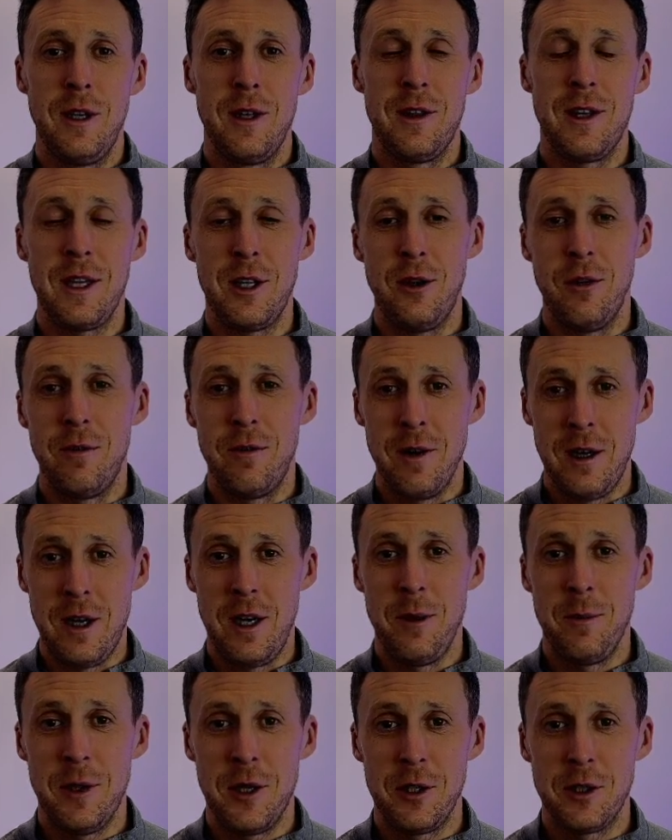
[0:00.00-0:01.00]
Thank you
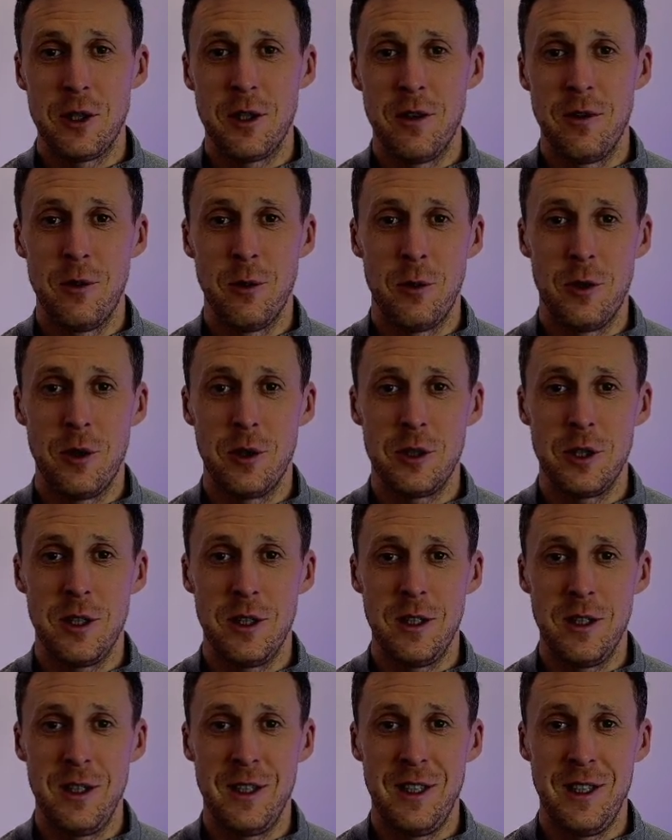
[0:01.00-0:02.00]
very much for
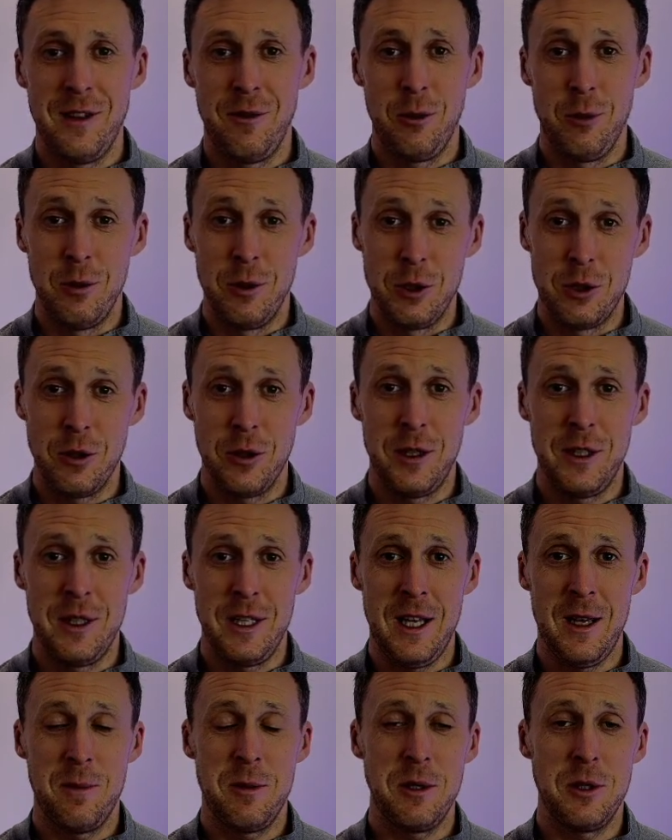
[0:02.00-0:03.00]
watching. If you enjoyed
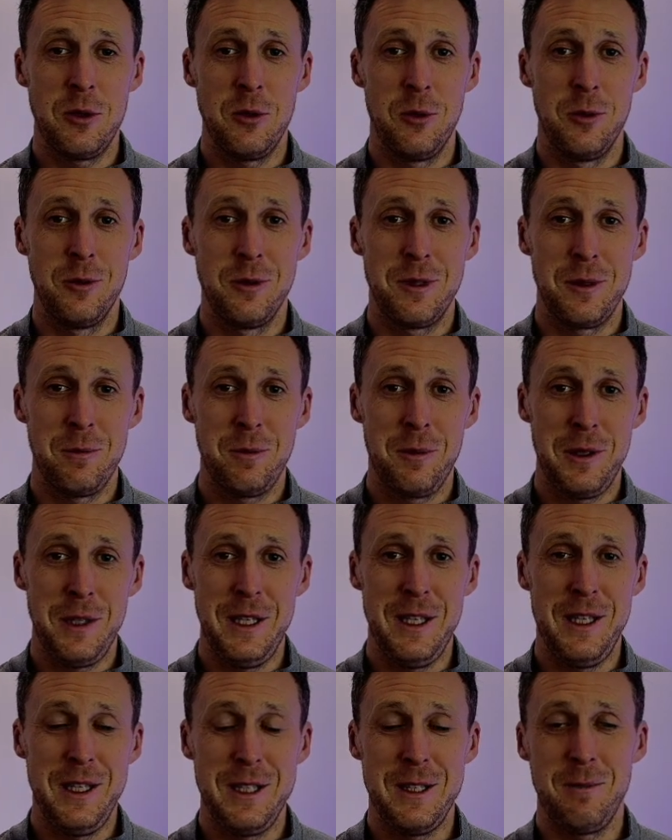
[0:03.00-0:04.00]
the episode,
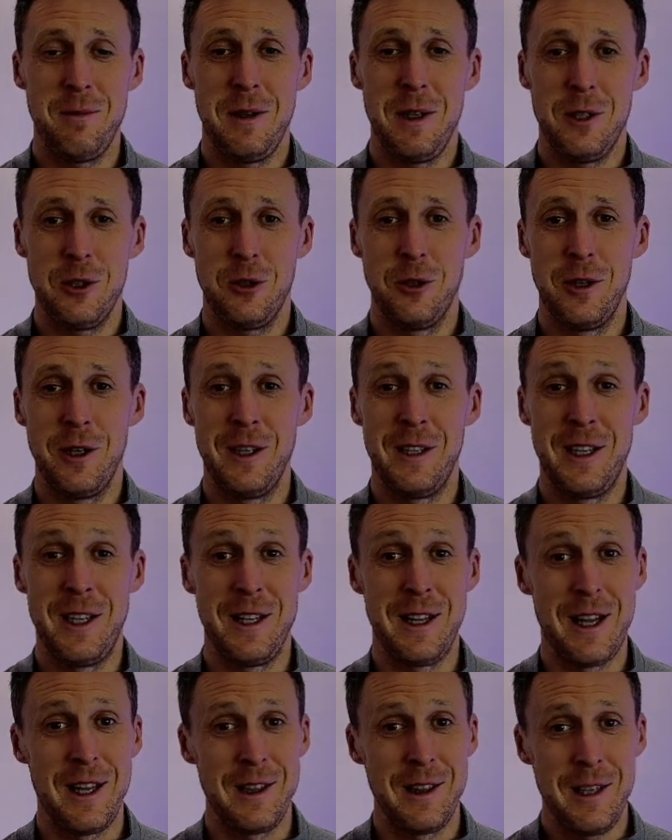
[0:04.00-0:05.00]
please make sure and hit
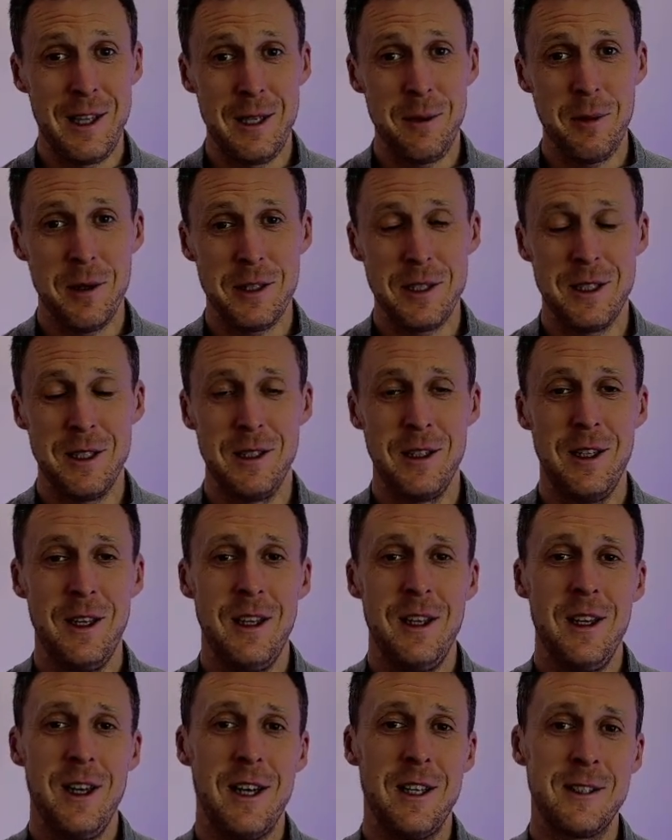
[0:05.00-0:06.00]
that like button
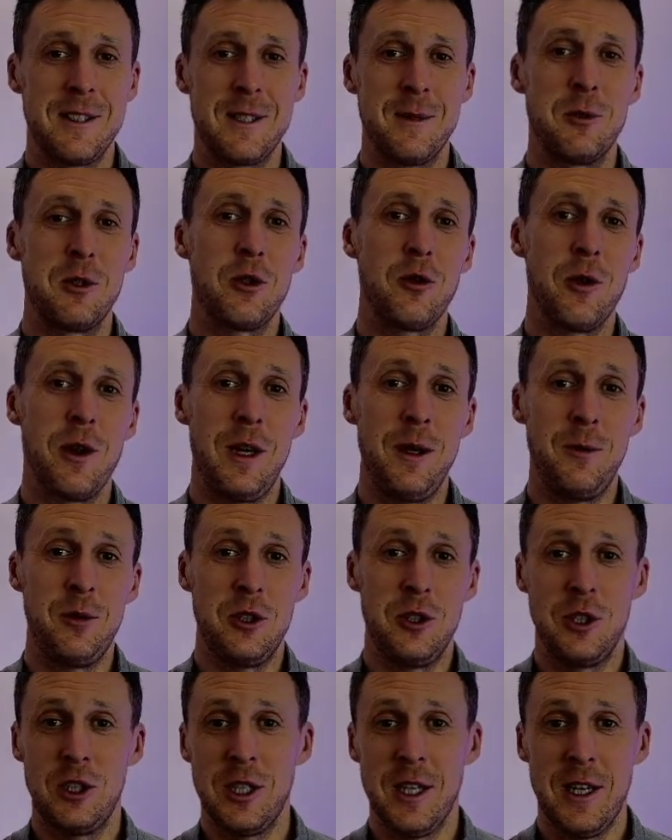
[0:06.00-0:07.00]
and subscribe to
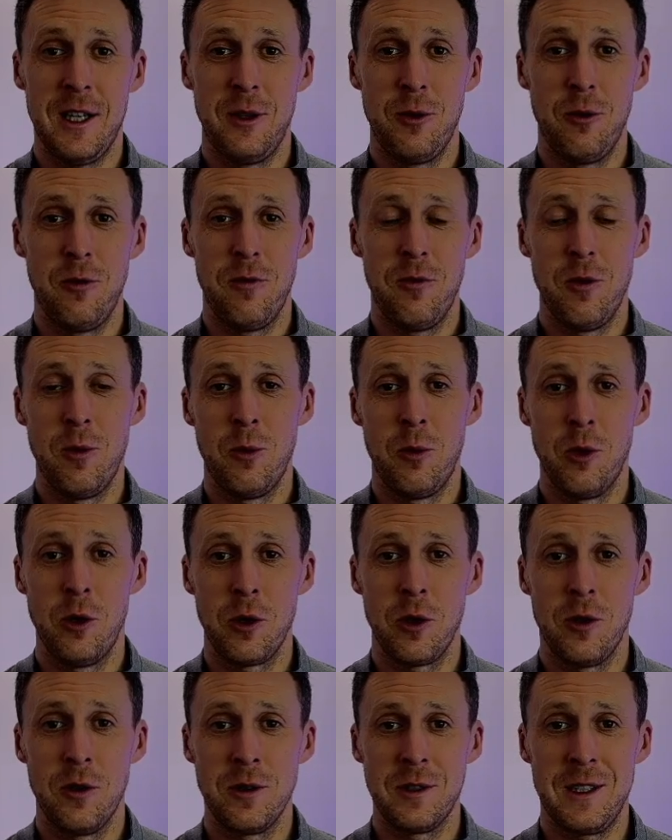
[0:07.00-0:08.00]
the channel for more
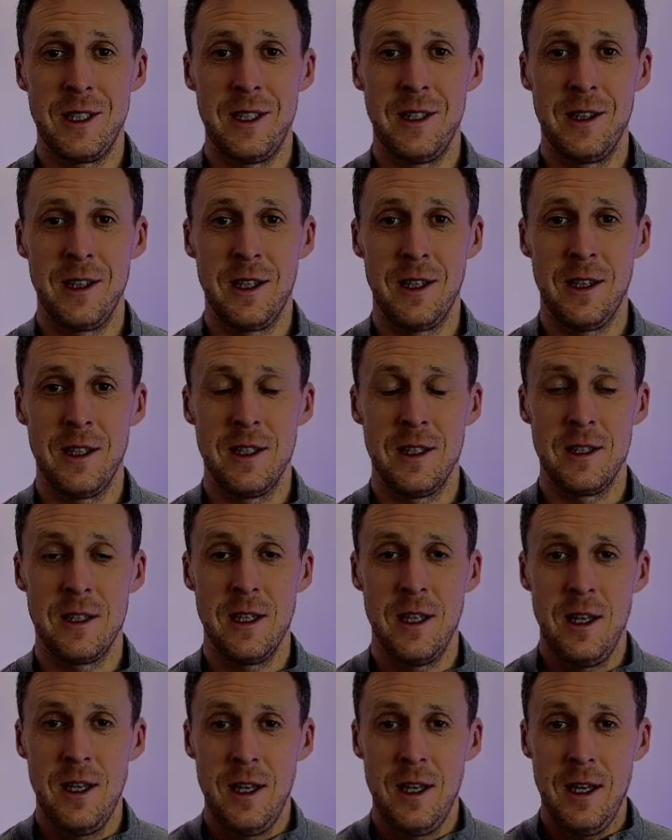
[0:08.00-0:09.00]
content like this.
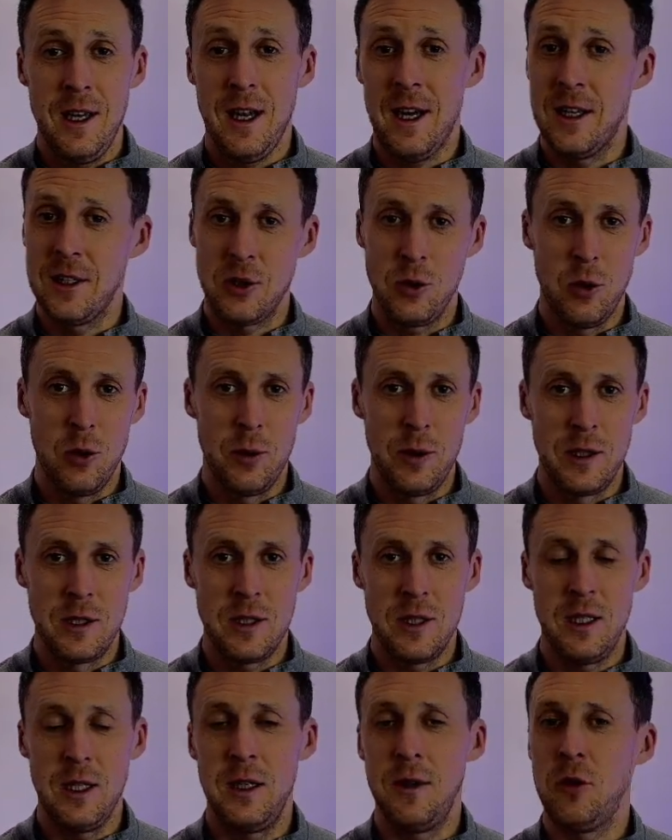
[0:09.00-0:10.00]
As always,
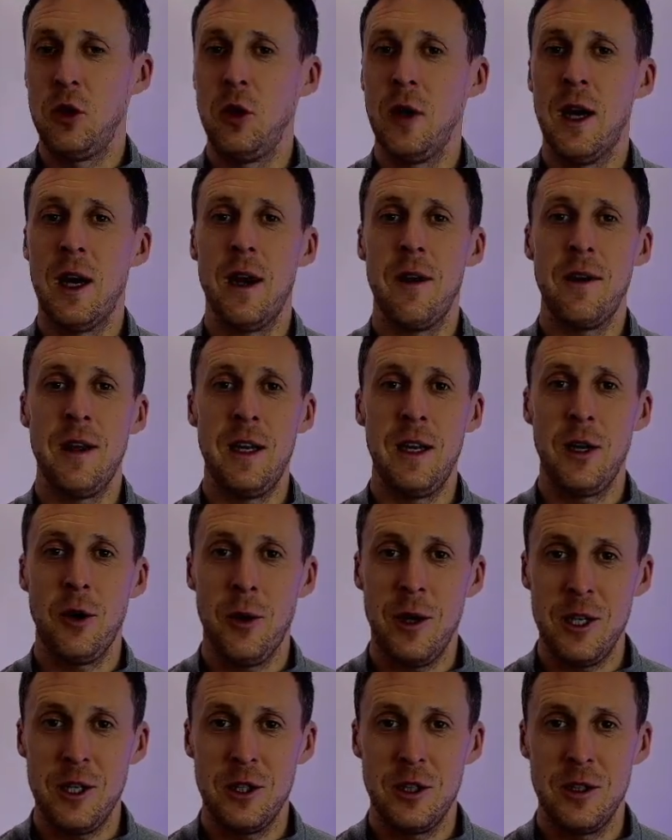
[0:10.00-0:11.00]
if you have any
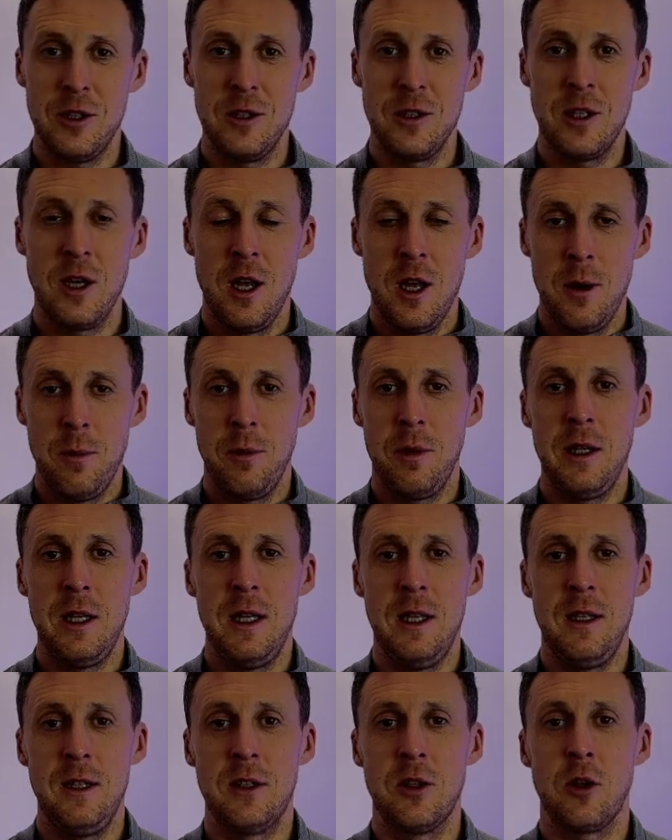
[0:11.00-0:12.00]
questions,
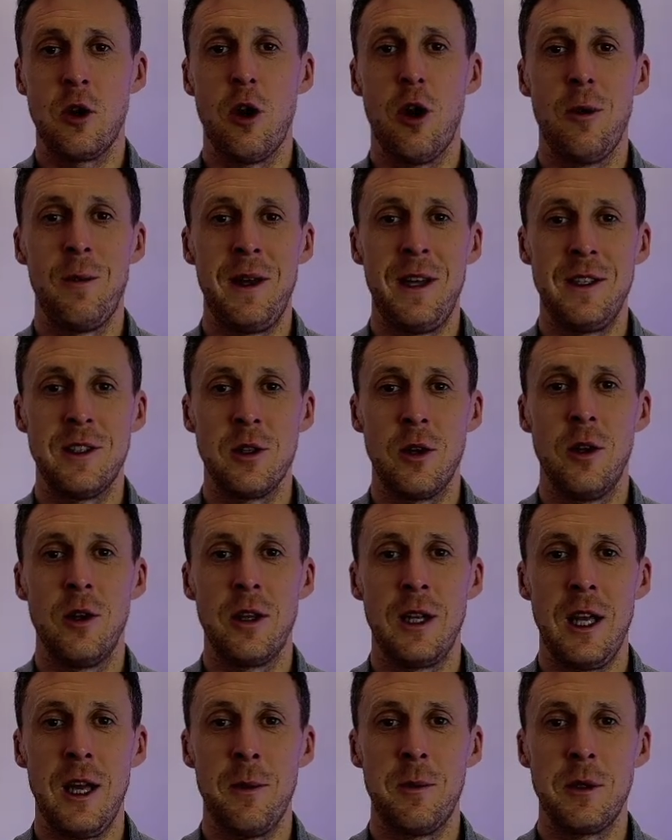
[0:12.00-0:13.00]
please comment on
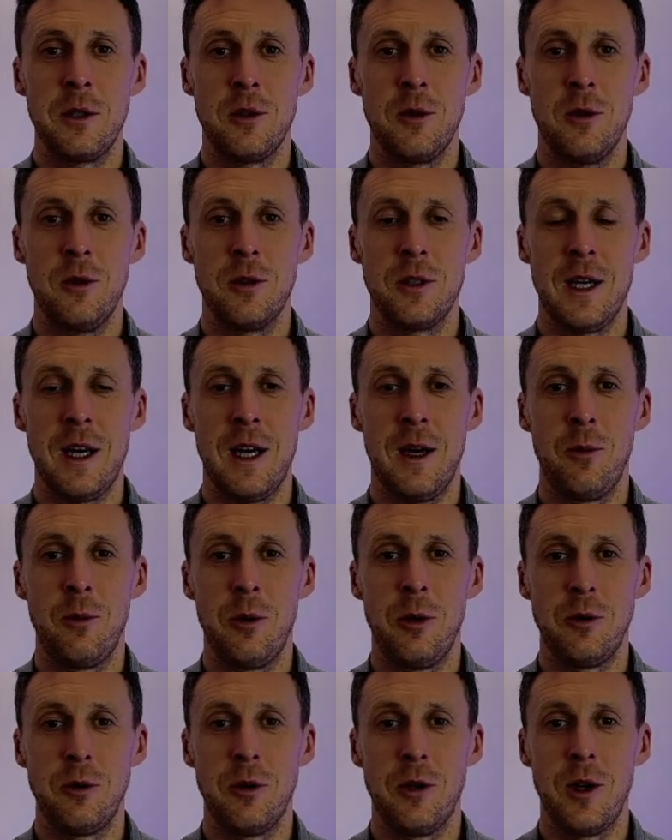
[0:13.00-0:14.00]
the episode and
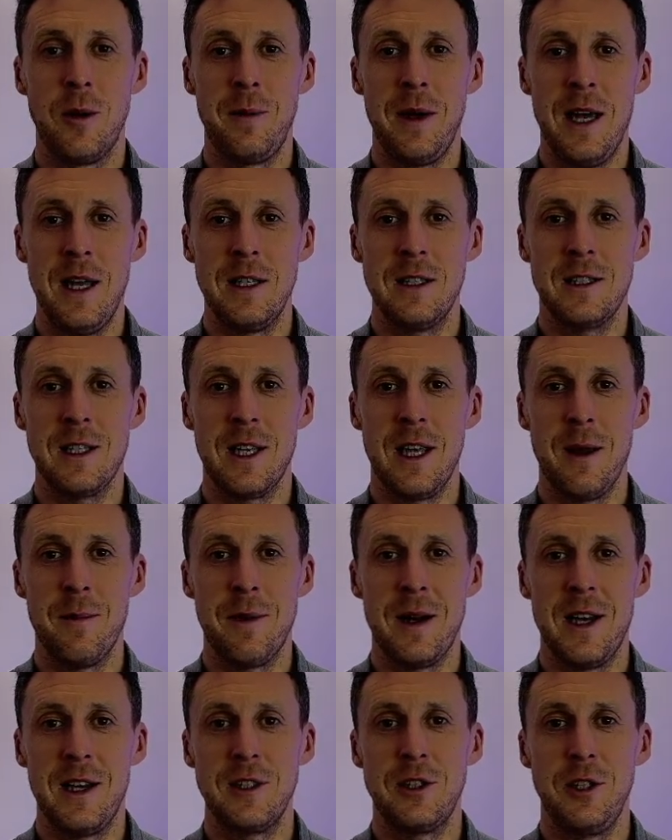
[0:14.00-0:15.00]
we'll do our best to get
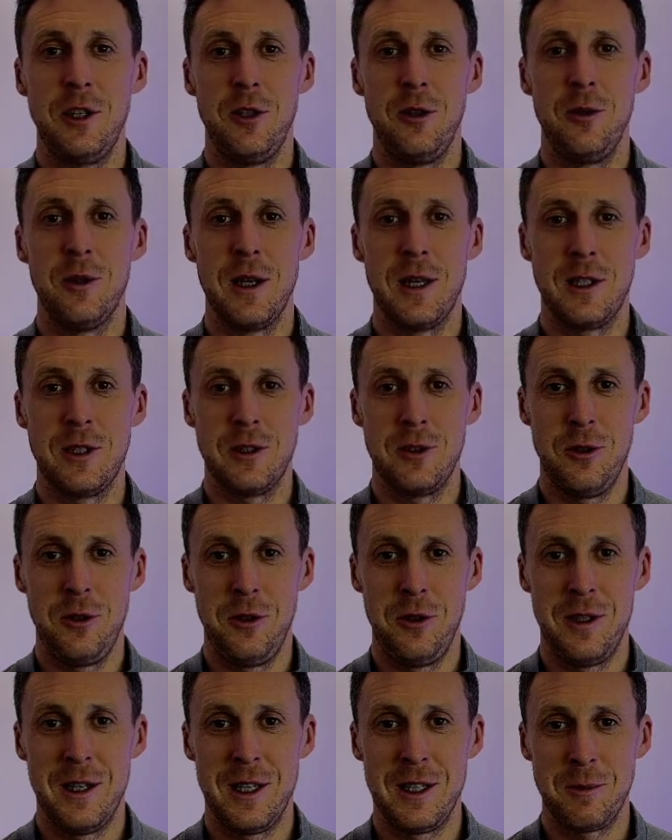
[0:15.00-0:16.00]
back to you as soon
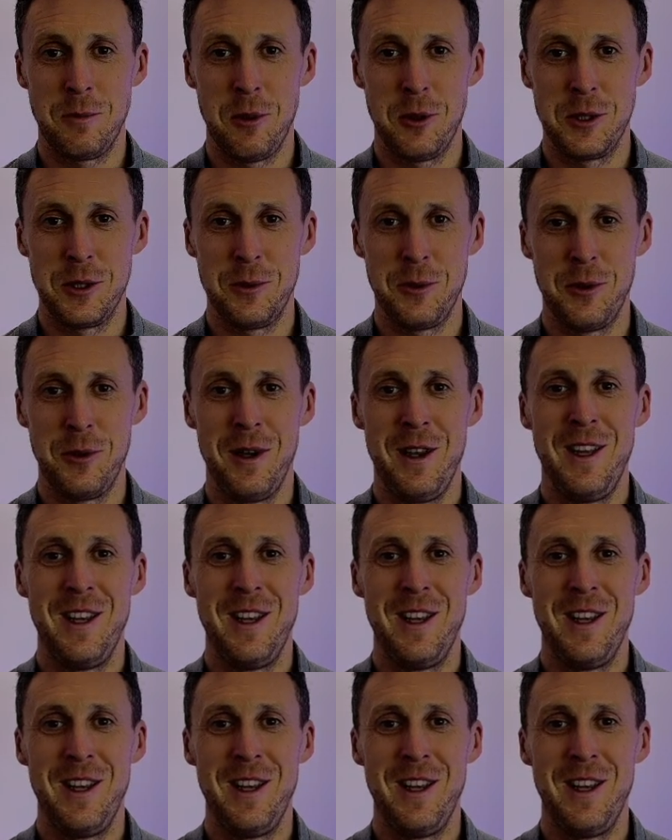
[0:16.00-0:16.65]
as possible.